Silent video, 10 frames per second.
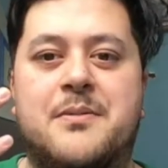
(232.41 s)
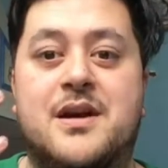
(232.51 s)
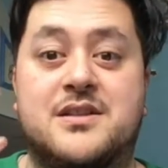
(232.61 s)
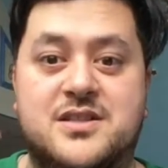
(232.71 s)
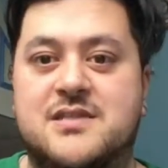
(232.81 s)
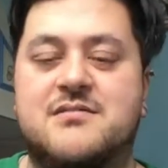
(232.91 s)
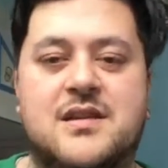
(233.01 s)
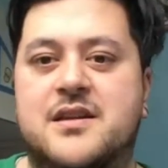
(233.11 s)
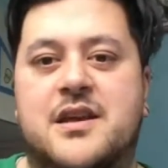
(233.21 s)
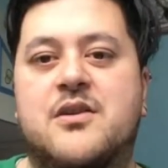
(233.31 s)
and just
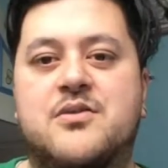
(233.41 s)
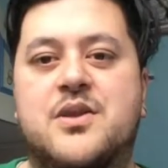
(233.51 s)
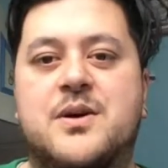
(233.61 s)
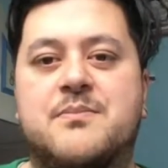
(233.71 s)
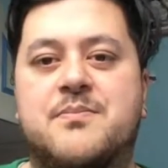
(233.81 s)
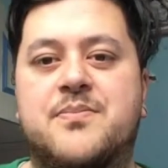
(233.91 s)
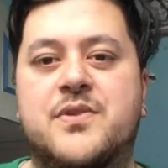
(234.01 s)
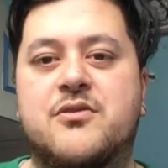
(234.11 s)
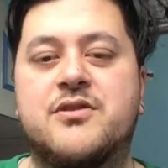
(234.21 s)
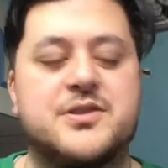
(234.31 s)
it'd kill the
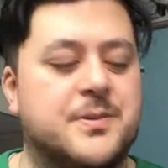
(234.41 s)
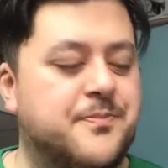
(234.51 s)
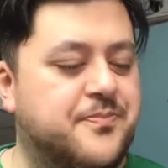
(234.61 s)
creature.